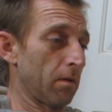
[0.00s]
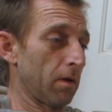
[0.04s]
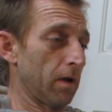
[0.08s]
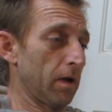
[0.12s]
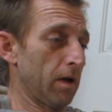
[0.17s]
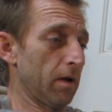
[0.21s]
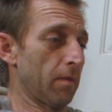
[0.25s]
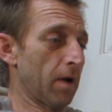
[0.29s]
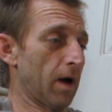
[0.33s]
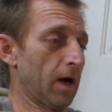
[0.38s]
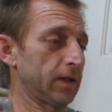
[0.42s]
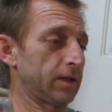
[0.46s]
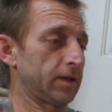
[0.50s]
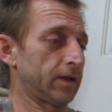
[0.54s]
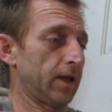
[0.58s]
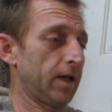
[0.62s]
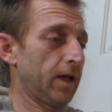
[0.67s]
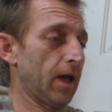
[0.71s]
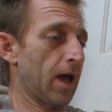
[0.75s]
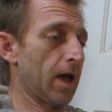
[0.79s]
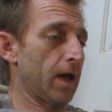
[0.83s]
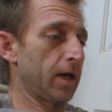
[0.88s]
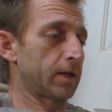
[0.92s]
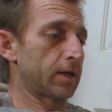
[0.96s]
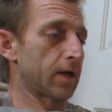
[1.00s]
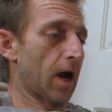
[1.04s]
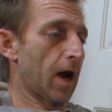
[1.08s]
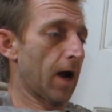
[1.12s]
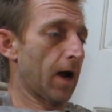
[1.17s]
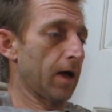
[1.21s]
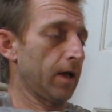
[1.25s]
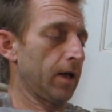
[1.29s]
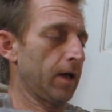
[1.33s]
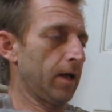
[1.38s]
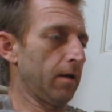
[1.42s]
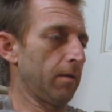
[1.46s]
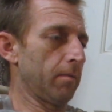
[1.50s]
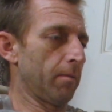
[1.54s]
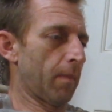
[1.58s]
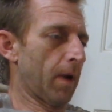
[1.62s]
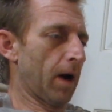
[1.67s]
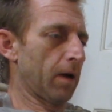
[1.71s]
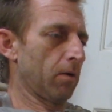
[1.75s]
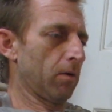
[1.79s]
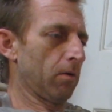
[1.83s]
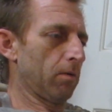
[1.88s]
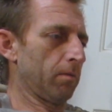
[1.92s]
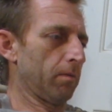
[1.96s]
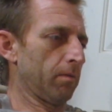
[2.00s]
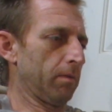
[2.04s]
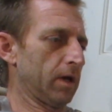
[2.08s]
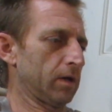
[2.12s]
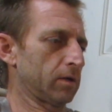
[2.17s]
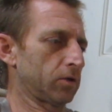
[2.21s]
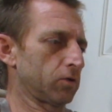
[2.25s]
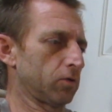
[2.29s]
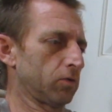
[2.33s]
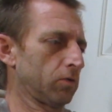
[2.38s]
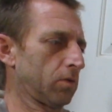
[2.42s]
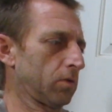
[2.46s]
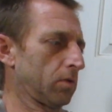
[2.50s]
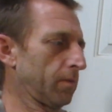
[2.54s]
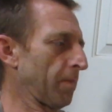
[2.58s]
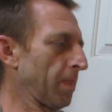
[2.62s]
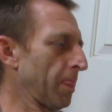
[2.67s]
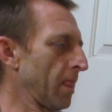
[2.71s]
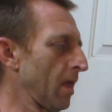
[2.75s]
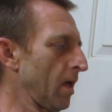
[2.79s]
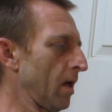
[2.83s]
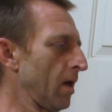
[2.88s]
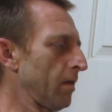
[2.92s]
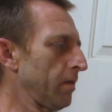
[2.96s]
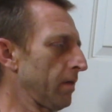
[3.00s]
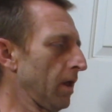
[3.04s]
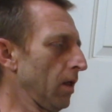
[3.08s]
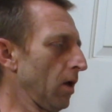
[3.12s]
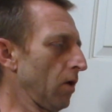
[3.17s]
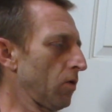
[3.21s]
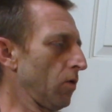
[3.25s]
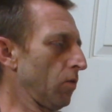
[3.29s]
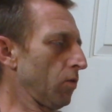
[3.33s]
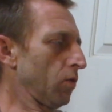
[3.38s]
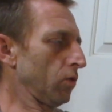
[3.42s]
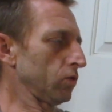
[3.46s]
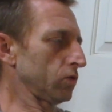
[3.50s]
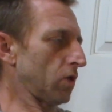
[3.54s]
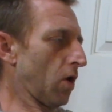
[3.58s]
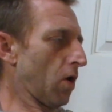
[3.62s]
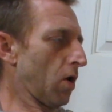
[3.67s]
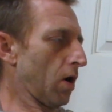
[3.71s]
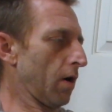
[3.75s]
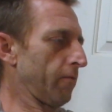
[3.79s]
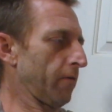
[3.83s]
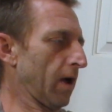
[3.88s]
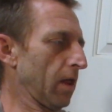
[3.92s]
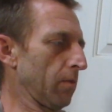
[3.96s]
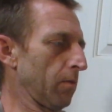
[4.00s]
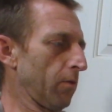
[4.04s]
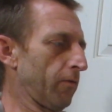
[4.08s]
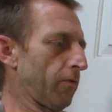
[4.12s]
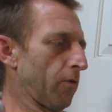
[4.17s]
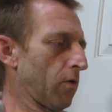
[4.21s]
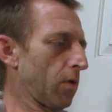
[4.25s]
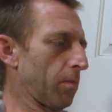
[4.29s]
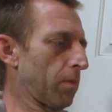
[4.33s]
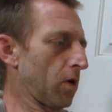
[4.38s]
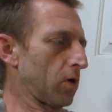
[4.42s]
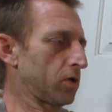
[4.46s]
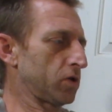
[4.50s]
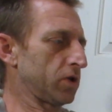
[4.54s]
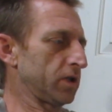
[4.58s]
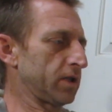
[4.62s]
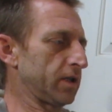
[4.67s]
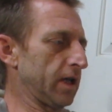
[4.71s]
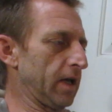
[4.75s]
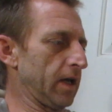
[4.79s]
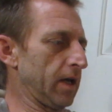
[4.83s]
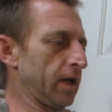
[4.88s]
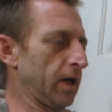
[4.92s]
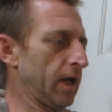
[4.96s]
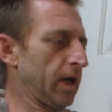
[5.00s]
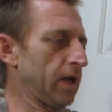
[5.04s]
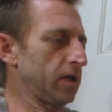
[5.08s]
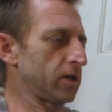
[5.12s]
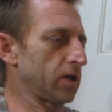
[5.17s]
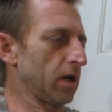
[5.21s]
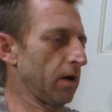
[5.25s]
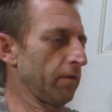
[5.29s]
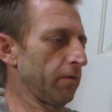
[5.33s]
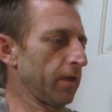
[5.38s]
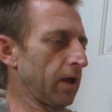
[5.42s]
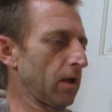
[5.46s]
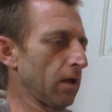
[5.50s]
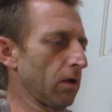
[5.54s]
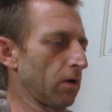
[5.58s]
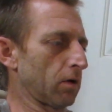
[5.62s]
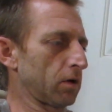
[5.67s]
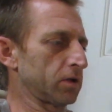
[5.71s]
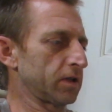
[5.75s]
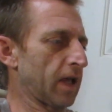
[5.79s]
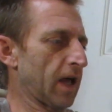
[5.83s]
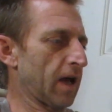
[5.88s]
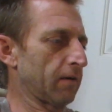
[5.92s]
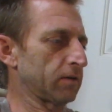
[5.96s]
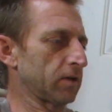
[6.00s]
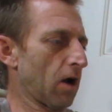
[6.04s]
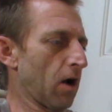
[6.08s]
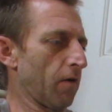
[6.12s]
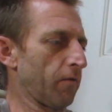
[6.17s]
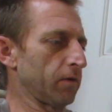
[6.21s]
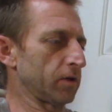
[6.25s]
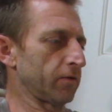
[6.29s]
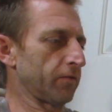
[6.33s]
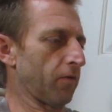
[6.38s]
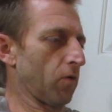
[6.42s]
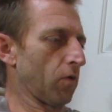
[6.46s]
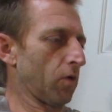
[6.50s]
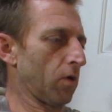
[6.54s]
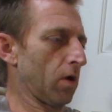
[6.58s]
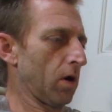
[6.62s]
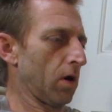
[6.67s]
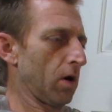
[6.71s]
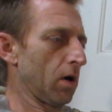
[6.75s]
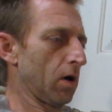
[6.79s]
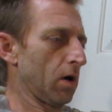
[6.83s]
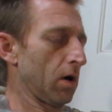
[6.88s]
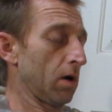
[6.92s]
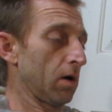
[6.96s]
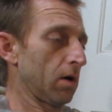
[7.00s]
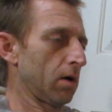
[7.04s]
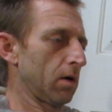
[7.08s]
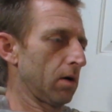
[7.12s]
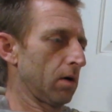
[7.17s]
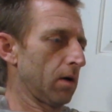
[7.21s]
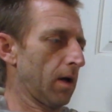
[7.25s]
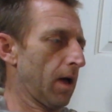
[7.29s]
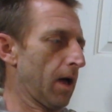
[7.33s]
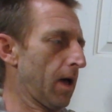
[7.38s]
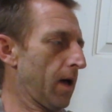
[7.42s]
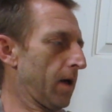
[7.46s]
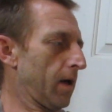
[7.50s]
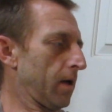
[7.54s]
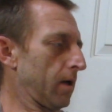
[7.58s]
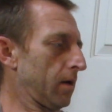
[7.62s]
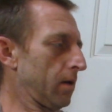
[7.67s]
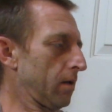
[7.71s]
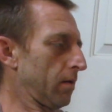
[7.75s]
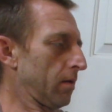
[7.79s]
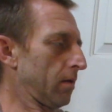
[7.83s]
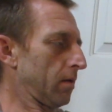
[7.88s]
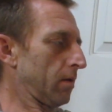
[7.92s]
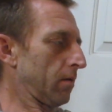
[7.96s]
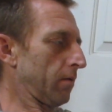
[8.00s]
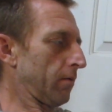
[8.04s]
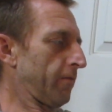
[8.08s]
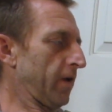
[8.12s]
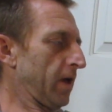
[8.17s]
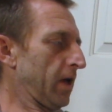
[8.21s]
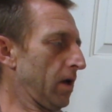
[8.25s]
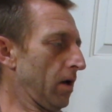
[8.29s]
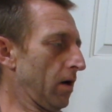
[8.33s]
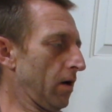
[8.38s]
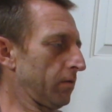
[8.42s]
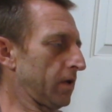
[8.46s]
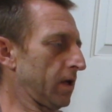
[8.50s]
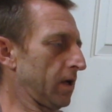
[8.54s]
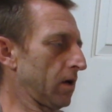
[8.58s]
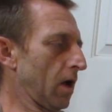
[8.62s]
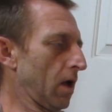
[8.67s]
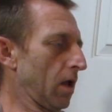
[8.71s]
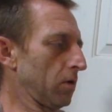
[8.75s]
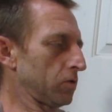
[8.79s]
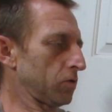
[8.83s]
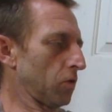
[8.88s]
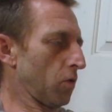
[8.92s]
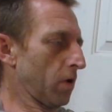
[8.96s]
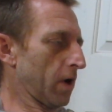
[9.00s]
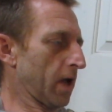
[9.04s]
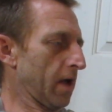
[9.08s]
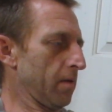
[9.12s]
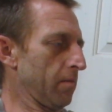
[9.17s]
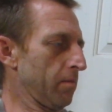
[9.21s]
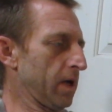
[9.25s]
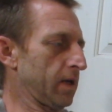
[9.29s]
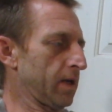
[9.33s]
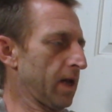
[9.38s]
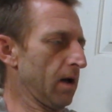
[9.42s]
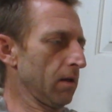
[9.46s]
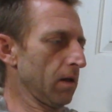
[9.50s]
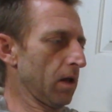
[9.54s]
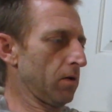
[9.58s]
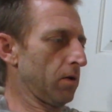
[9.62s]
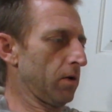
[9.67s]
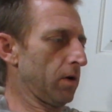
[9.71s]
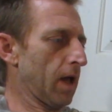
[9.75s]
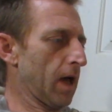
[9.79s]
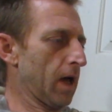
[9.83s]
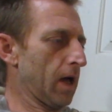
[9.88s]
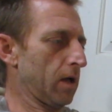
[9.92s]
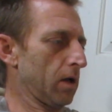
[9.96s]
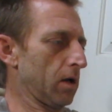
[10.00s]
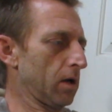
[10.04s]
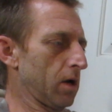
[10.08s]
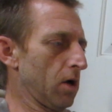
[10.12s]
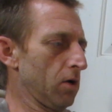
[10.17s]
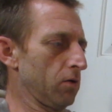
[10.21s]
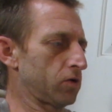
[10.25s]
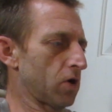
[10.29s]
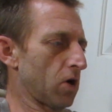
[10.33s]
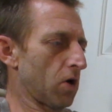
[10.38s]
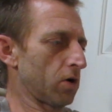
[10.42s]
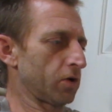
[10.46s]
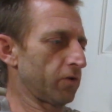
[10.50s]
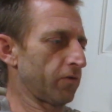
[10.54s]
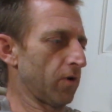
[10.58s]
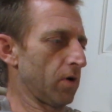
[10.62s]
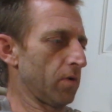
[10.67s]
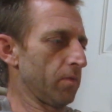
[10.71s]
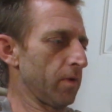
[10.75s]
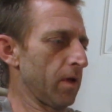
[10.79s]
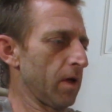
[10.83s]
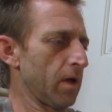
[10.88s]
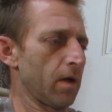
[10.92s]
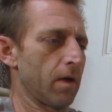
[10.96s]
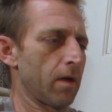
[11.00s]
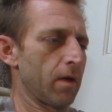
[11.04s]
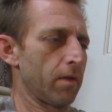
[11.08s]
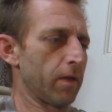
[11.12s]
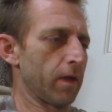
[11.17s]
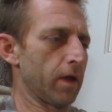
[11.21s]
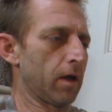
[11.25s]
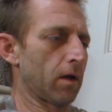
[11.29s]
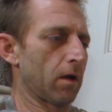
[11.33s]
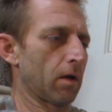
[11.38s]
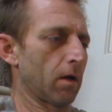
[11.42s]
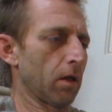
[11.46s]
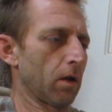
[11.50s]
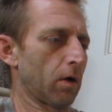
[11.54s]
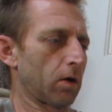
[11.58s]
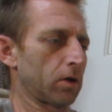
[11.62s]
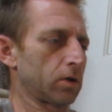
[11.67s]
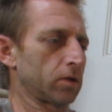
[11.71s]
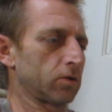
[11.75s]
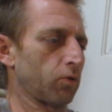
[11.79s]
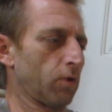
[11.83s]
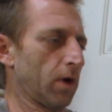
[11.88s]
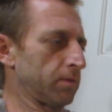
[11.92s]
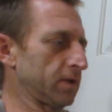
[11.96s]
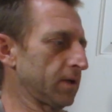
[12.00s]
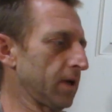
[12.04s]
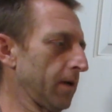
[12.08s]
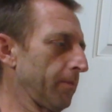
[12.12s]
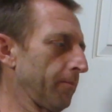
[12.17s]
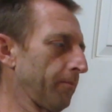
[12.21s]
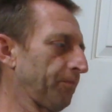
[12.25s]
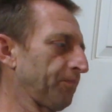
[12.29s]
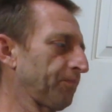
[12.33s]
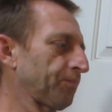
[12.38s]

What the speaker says: MICHIE, Michael Mitchell. The local rules are available for purchase in each of the clerk staff's office for a fee of $10 or can be downloaded at no charge from the clerk's website.